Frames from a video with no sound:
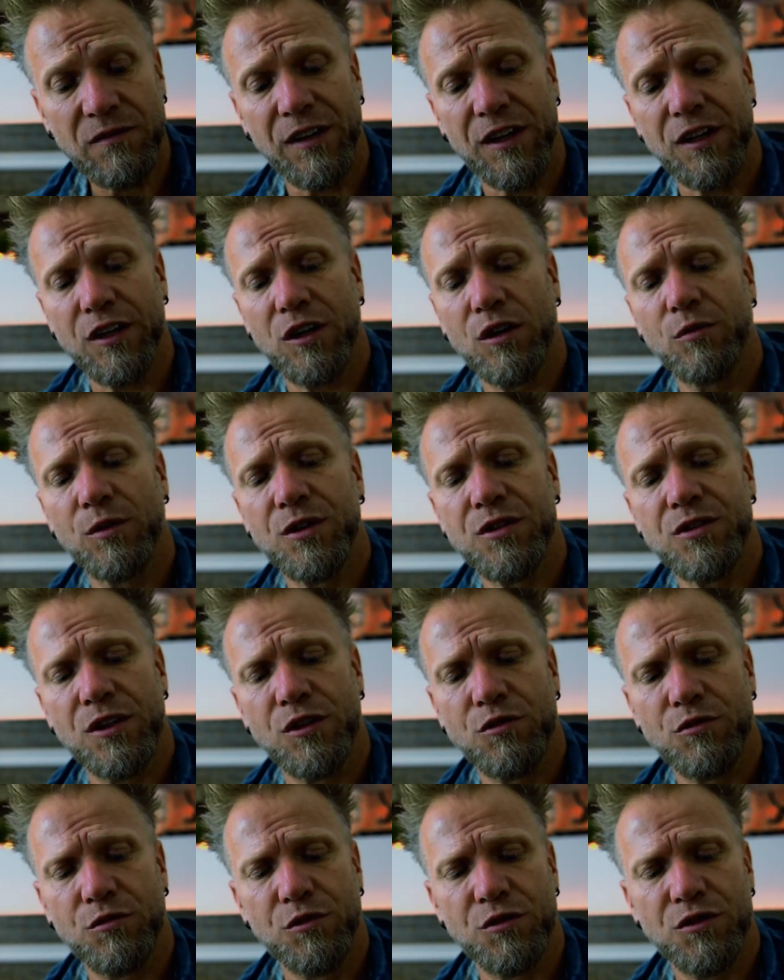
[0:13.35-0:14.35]
video, which
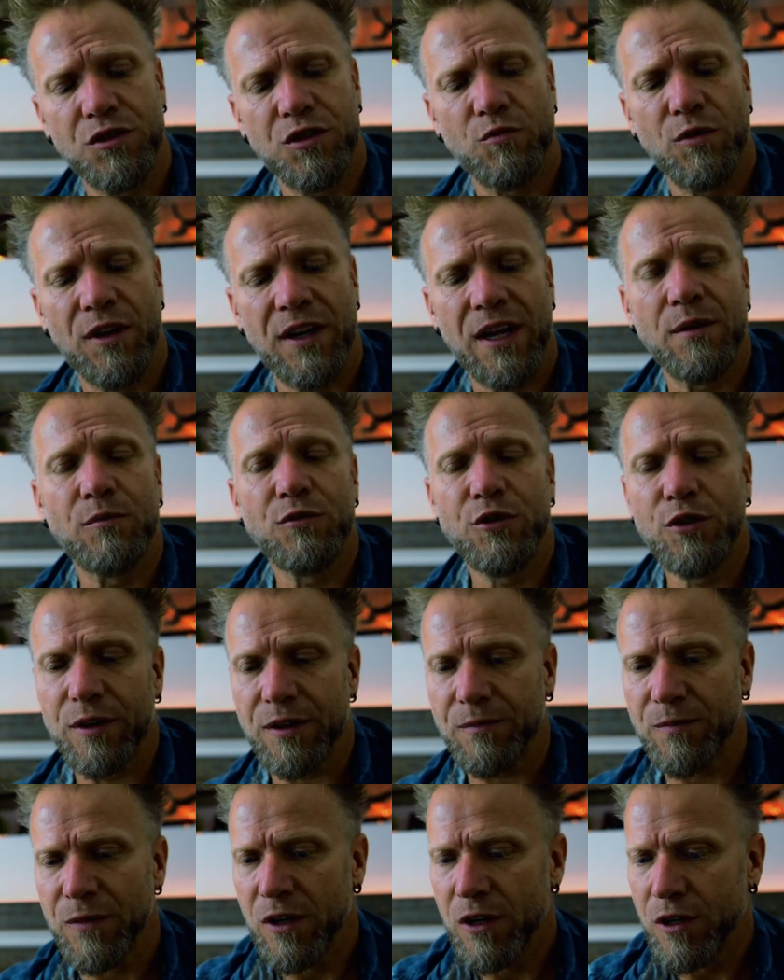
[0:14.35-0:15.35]
introduces what I am
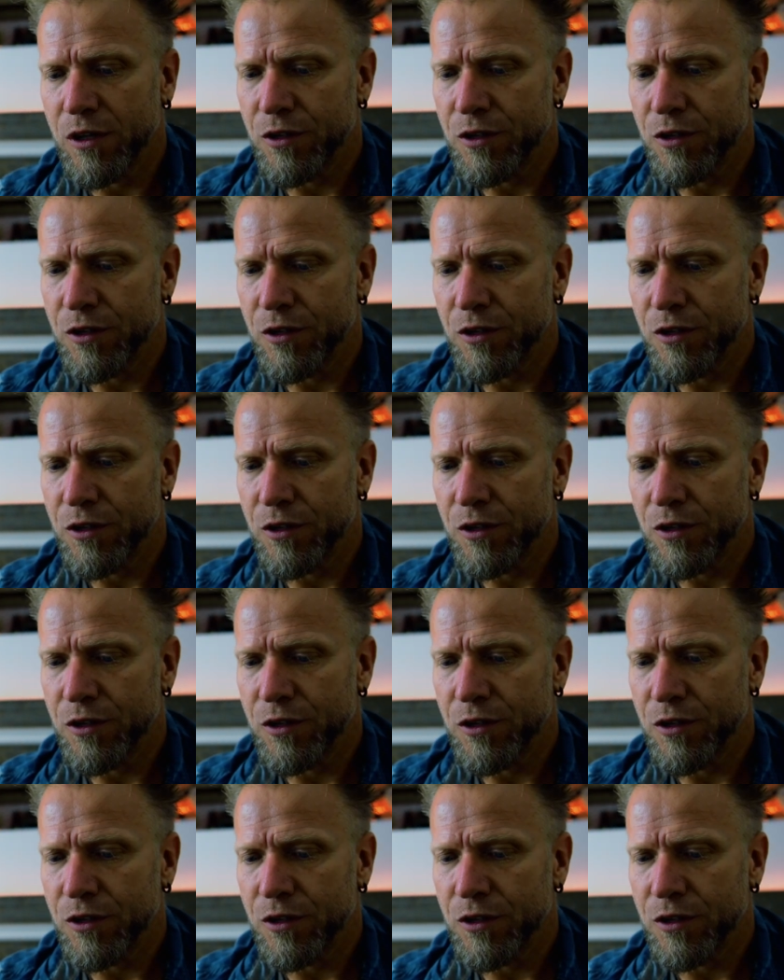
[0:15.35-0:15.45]
doing.